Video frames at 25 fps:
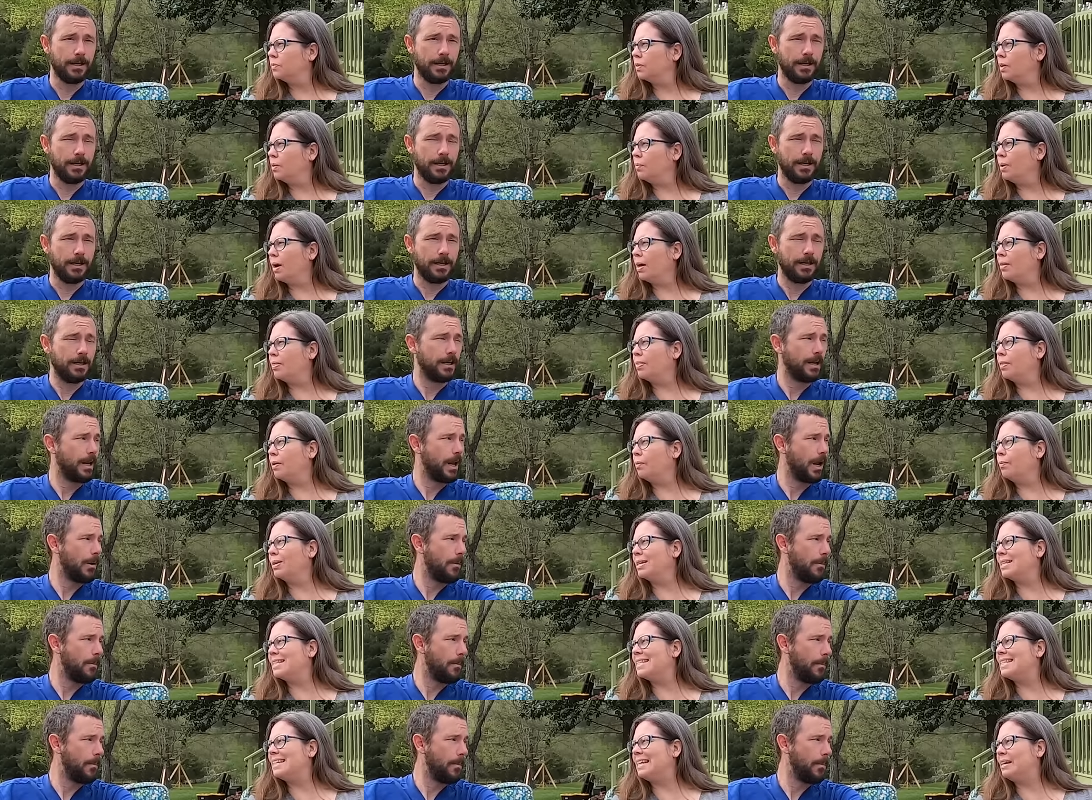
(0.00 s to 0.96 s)
Speaker 1: They
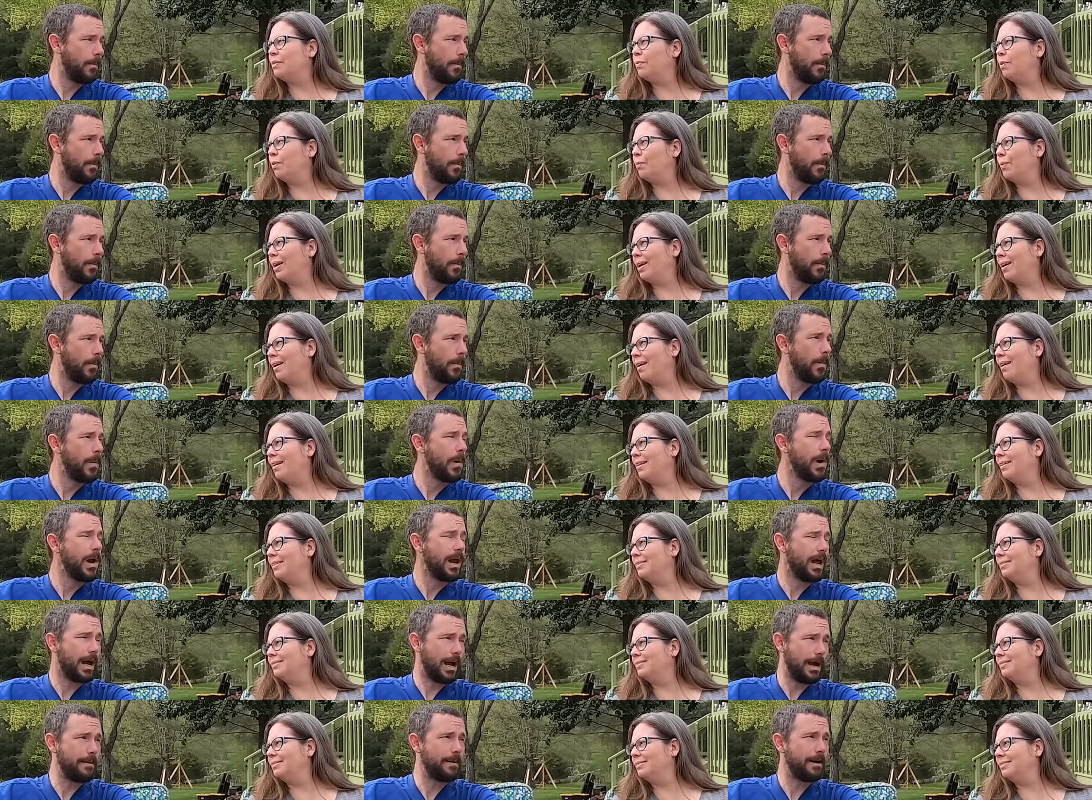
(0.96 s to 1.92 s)
want to see what we
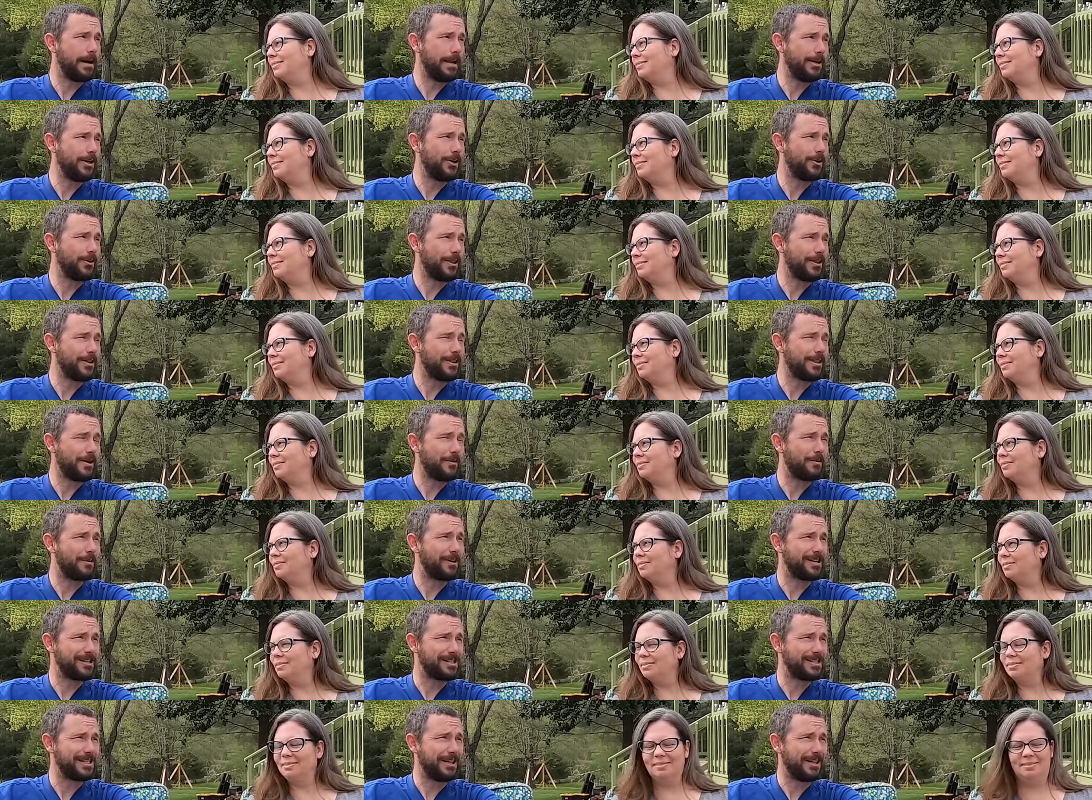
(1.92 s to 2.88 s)
got.
Speaker 2: I know that they
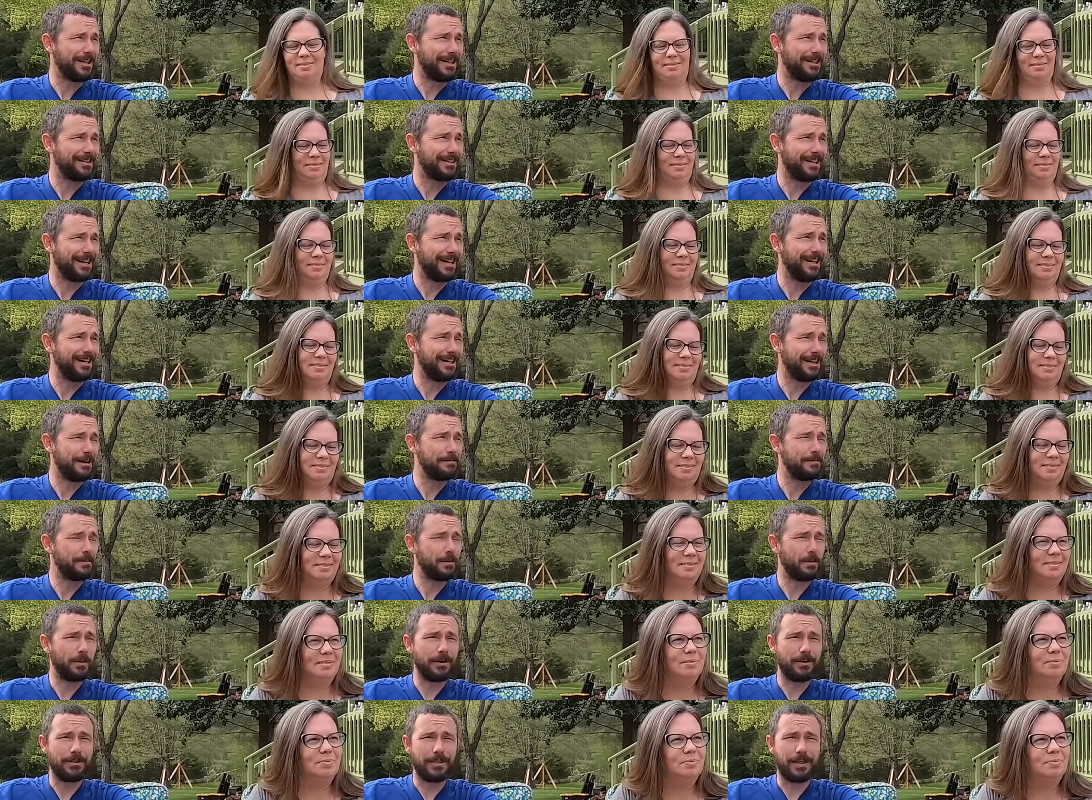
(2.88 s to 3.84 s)
want to see. I'm
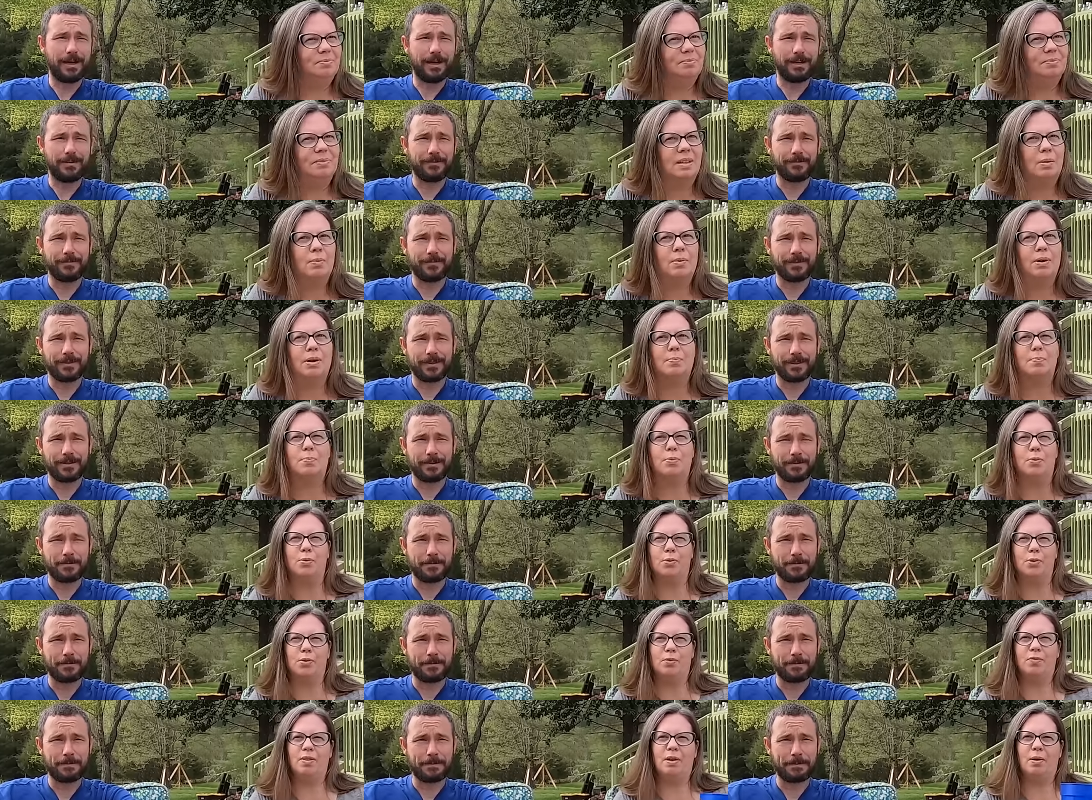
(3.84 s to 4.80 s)
aware of that.
Speaker 1: They want to
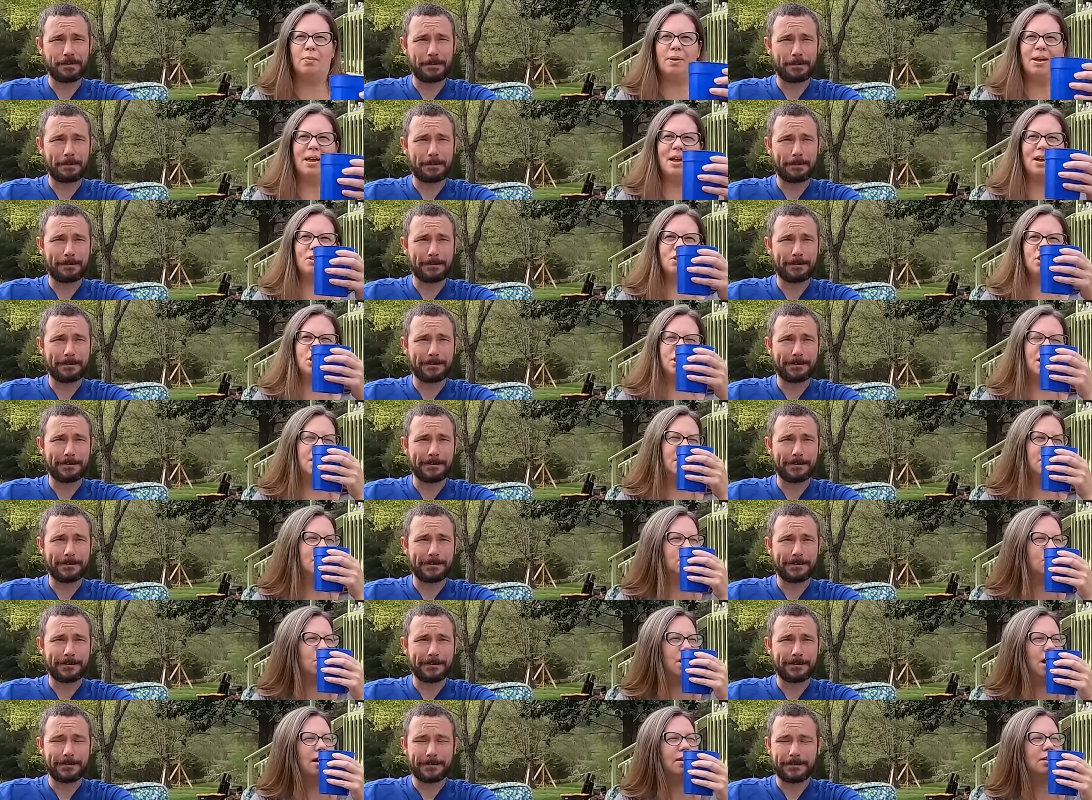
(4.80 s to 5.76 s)
prove that we actually got
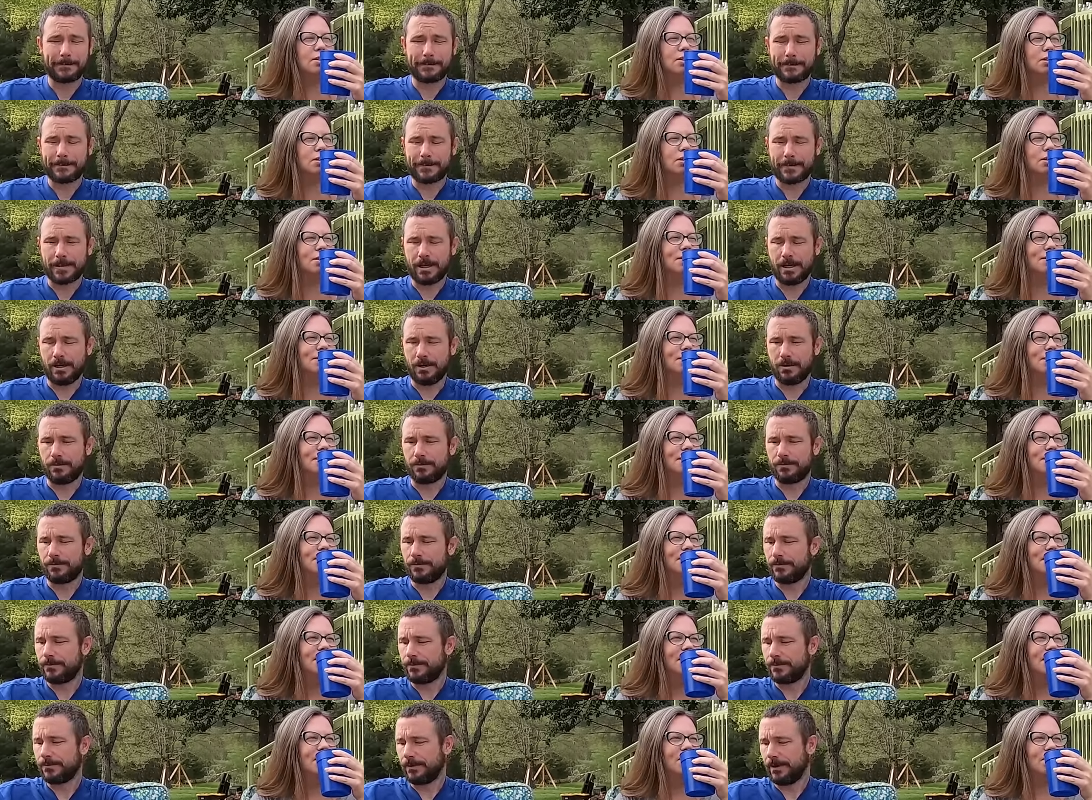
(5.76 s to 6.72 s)
a tractor. Oh. Wow.
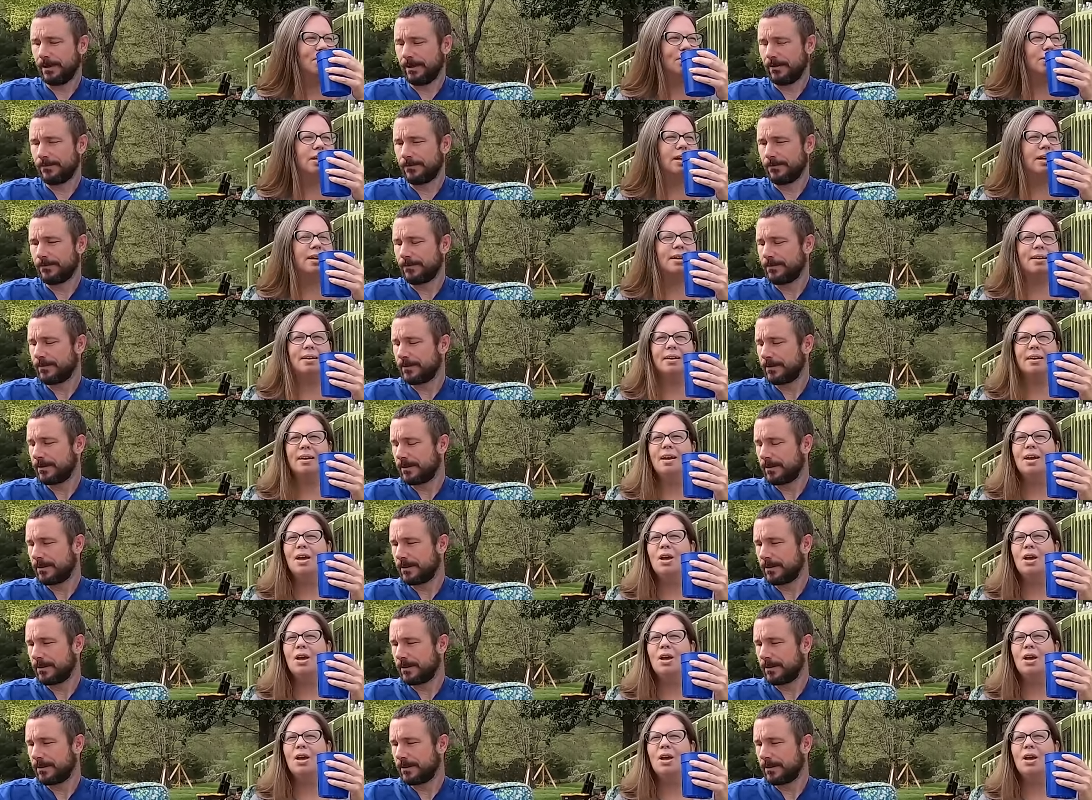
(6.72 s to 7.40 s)
They're like,